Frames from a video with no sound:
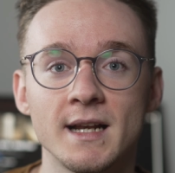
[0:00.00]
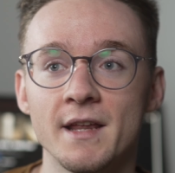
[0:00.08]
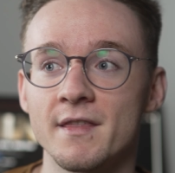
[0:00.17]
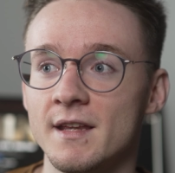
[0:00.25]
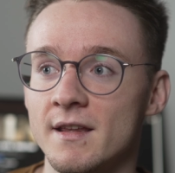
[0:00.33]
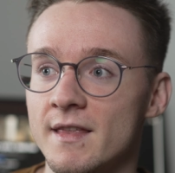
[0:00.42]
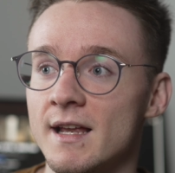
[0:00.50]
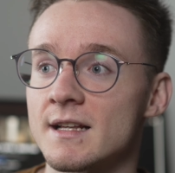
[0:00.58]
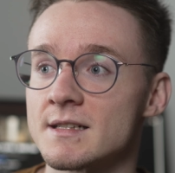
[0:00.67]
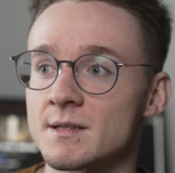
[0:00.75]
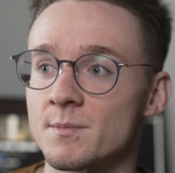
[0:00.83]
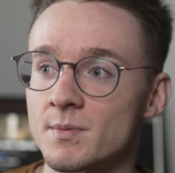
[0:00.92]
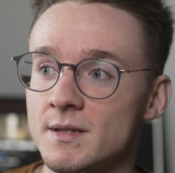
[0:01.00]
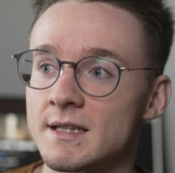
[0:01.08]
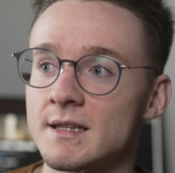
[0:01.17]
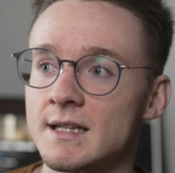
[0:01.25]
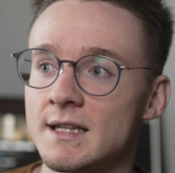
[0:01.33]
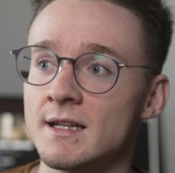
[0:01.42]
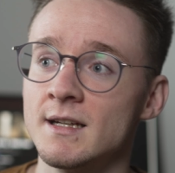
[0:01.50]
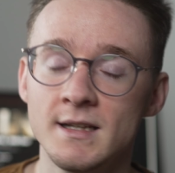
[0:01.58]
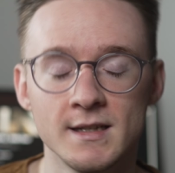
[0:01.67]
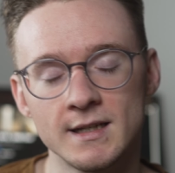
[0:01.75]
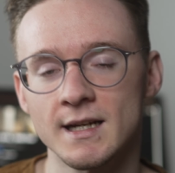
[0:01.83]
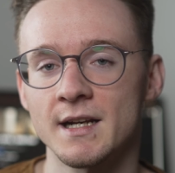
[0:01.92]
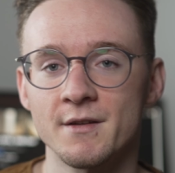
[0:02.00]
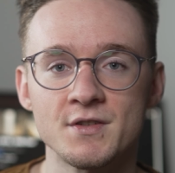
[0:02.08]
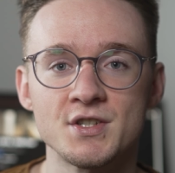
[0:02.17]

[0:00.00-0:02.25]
I think that has completely kind of